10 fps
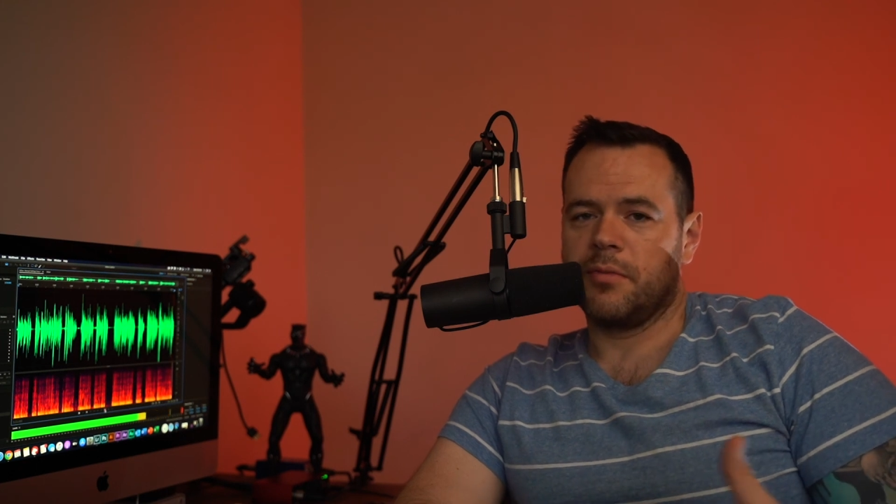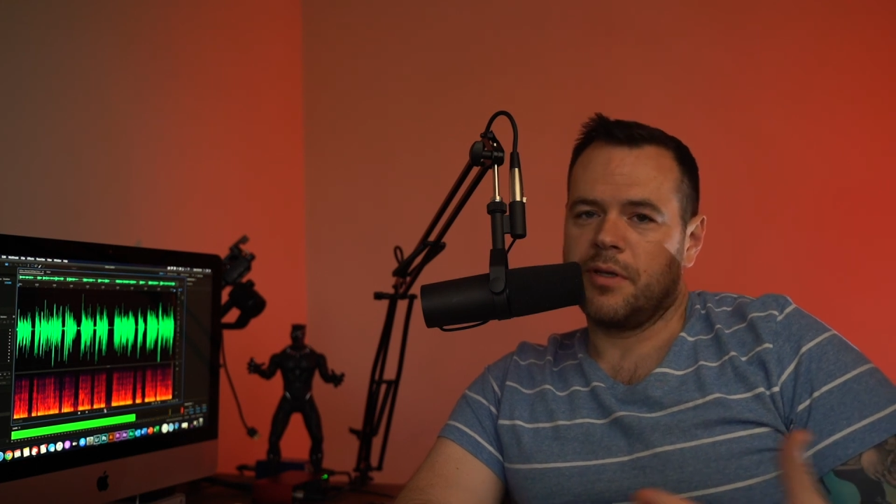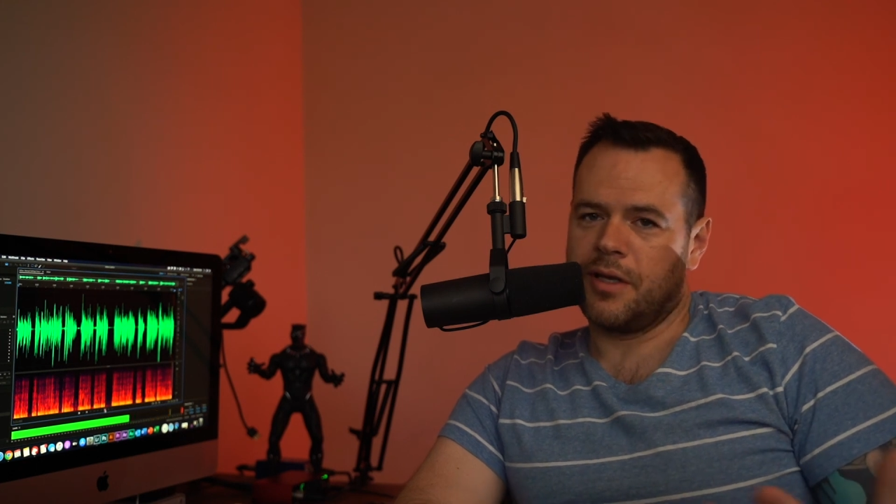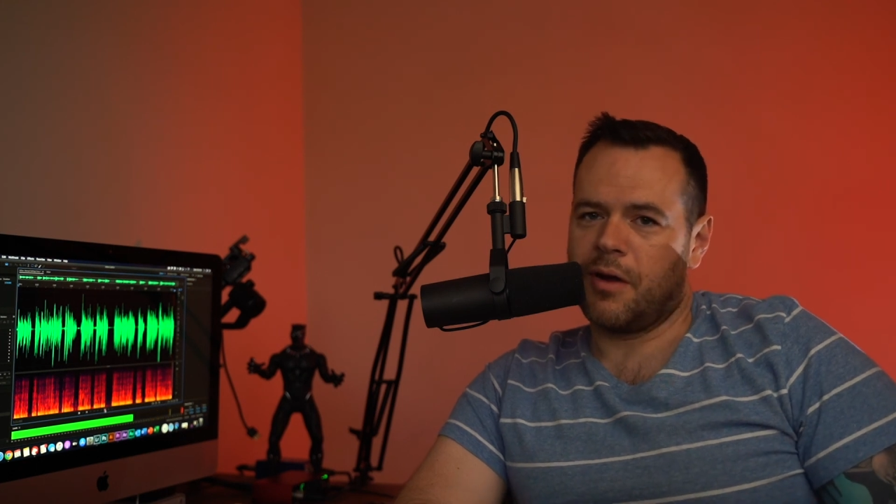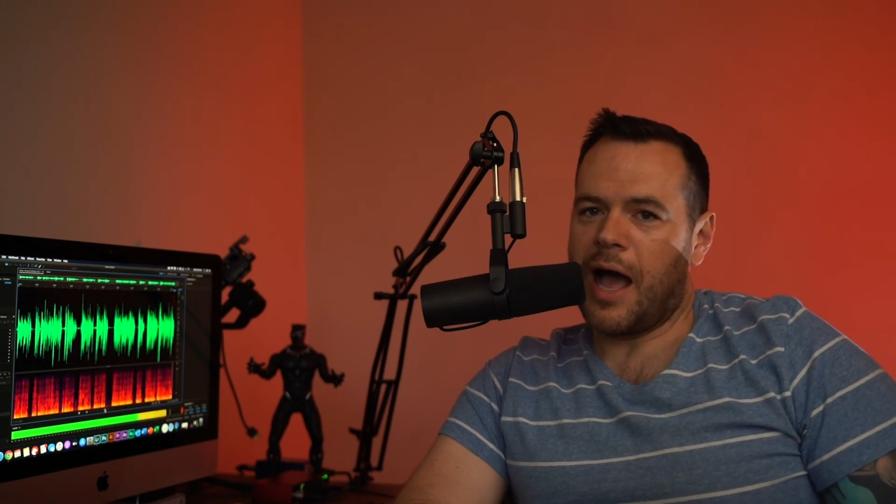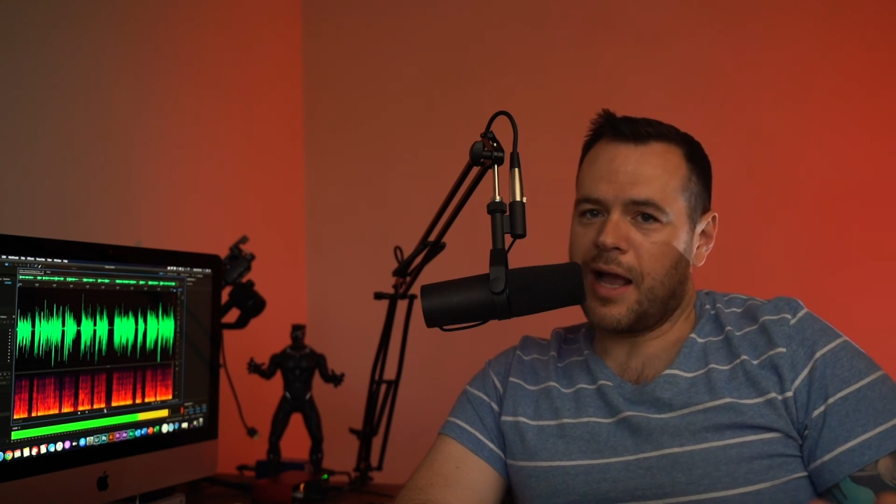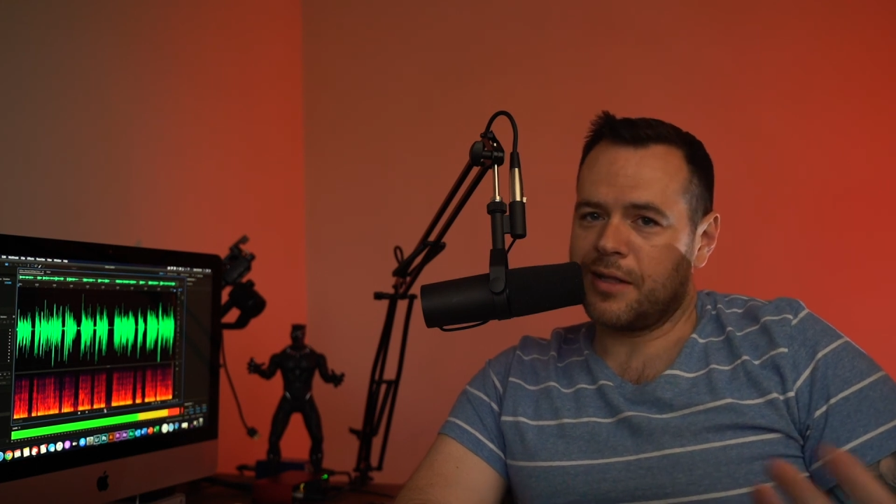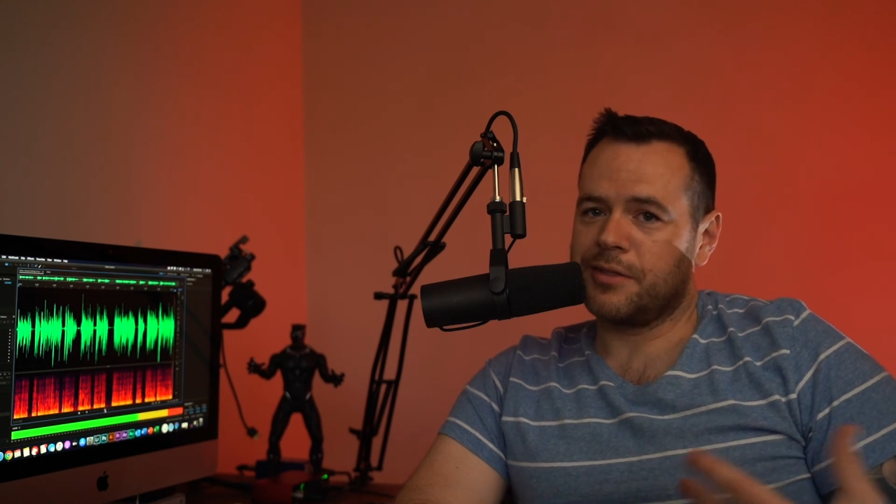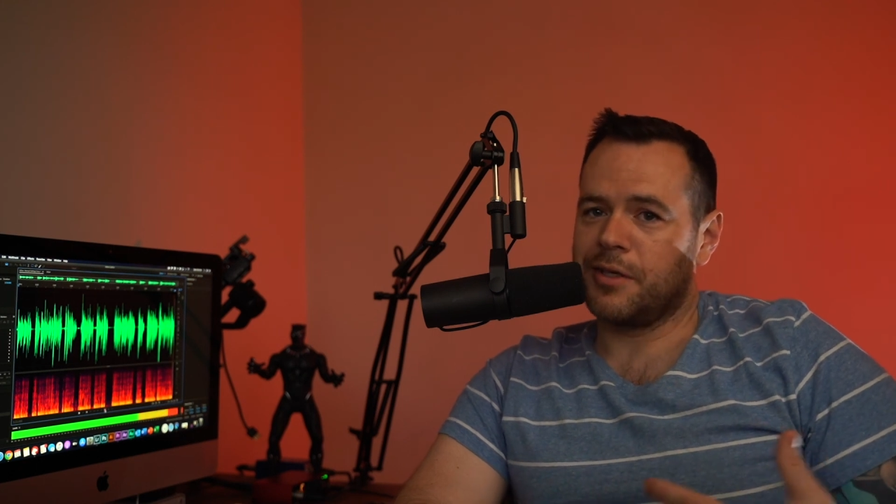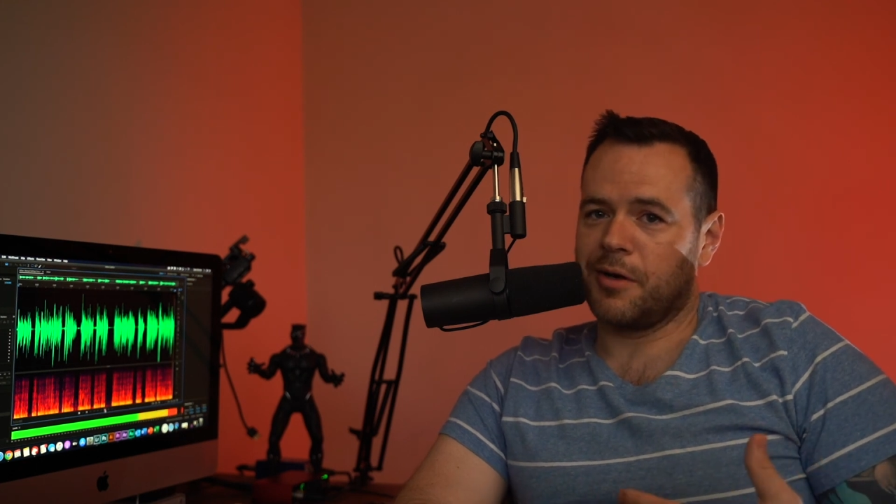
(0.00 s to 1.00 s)
you know, I
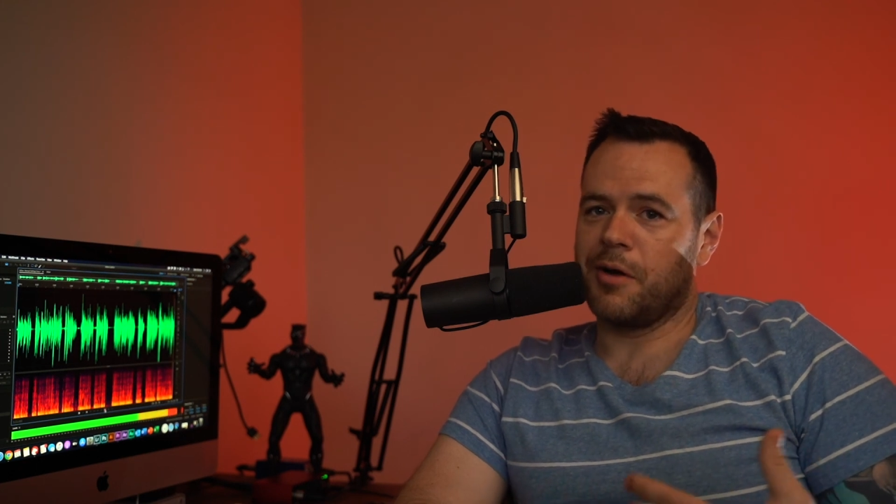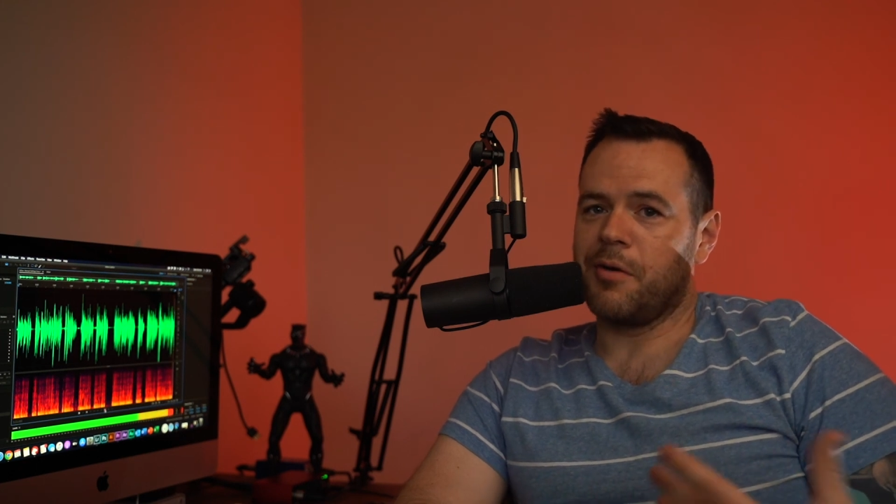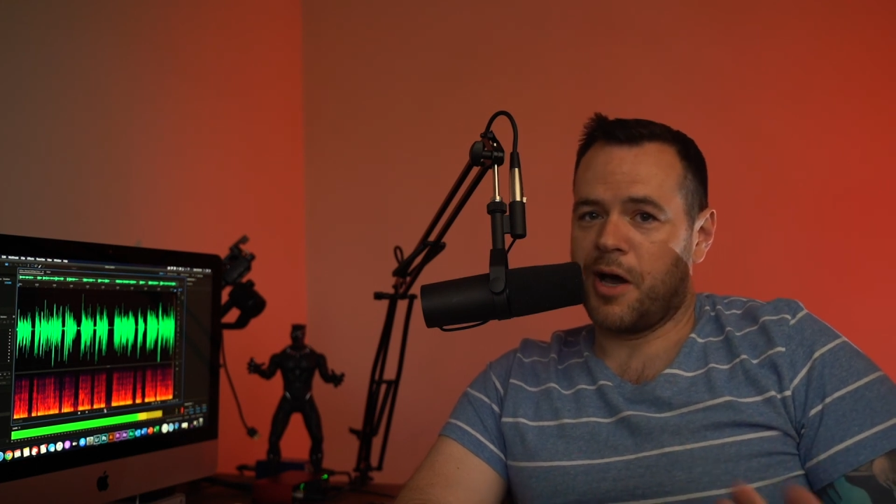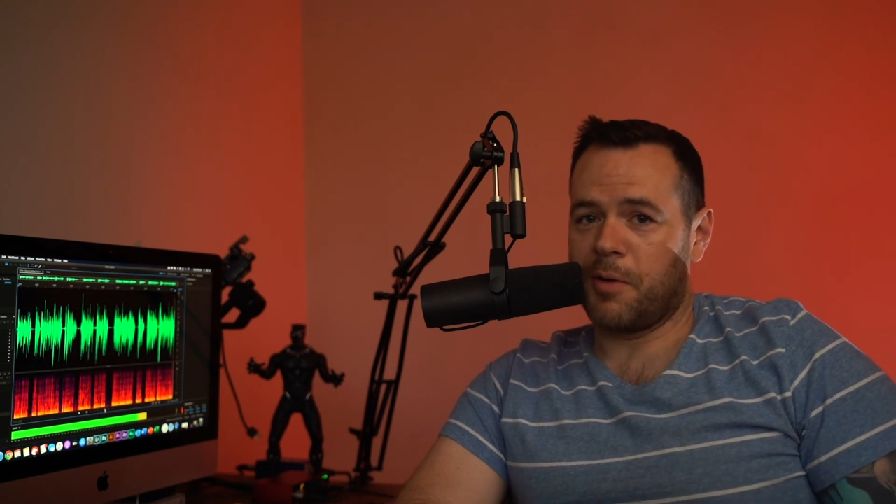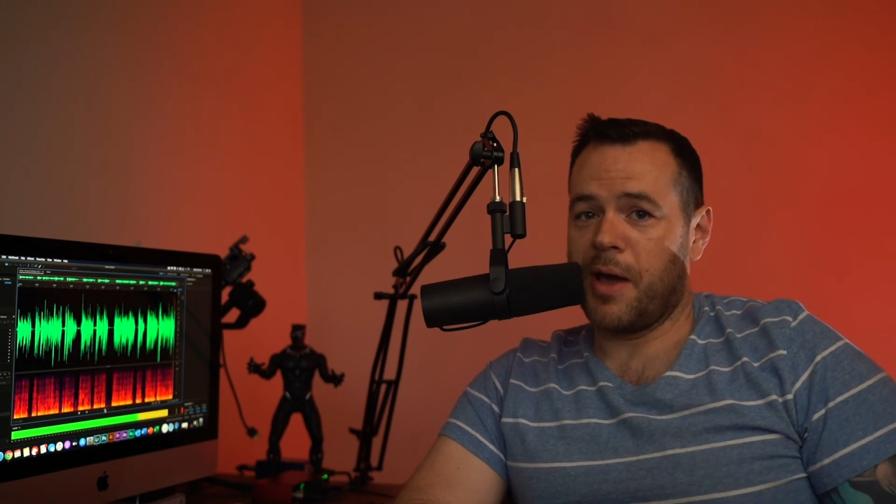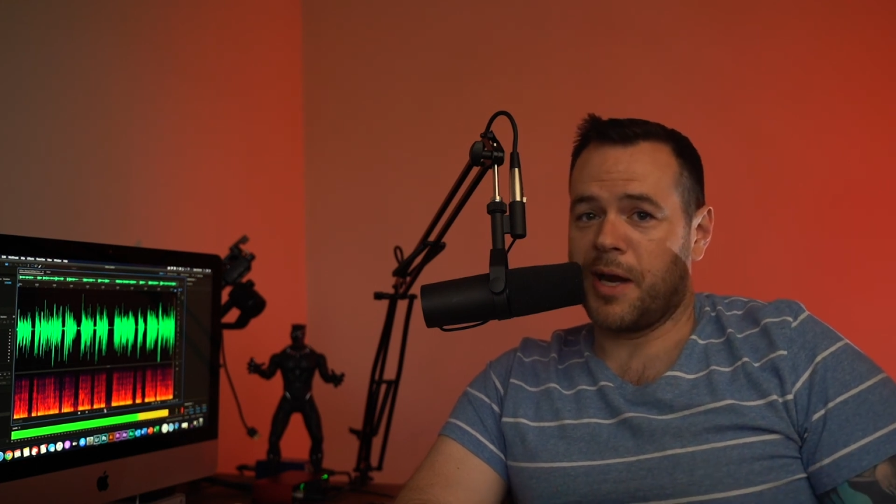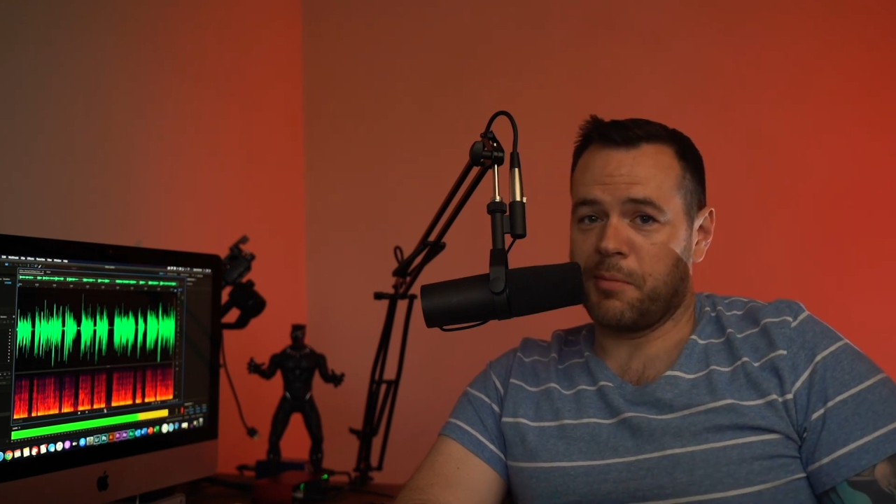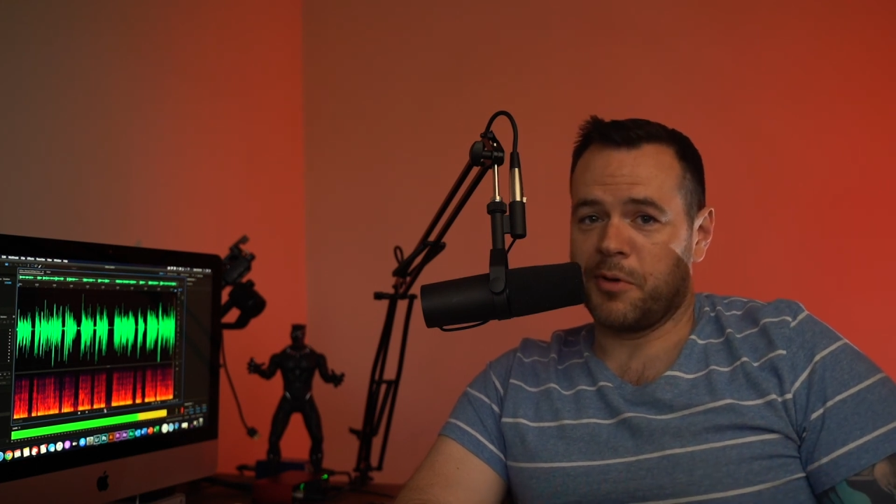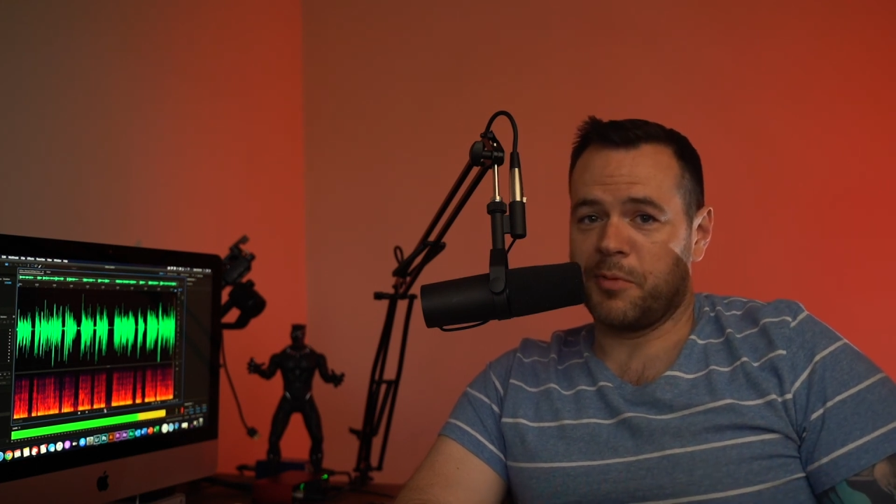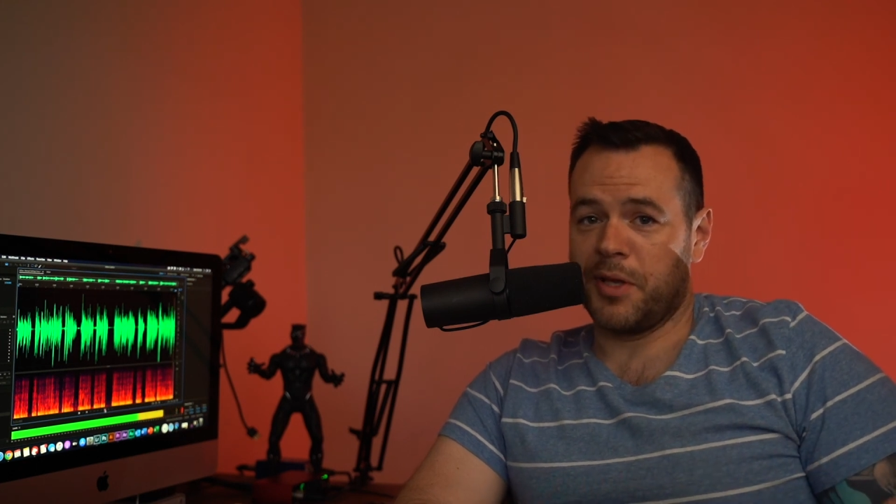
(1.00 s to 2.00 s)
consider automatic
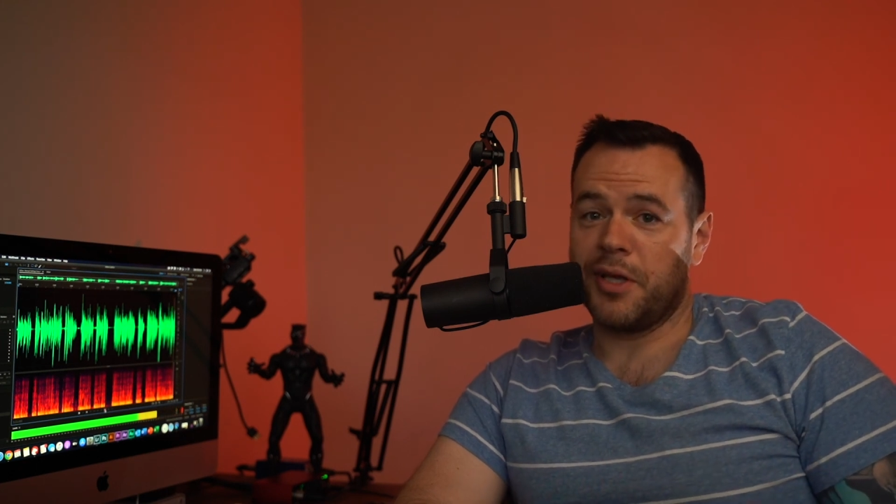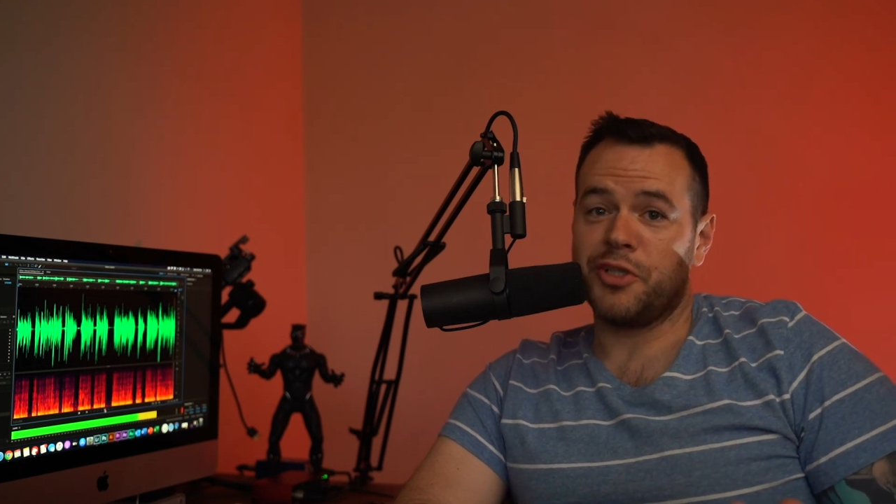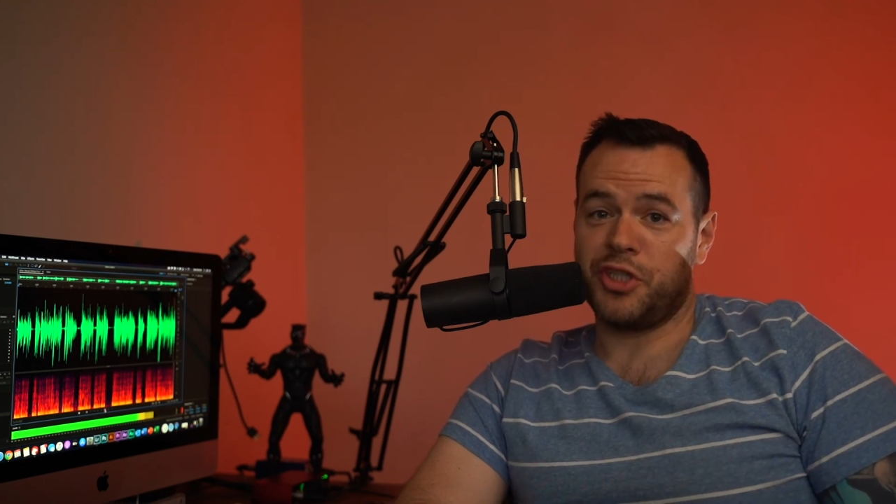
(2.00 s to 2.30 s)
mode to be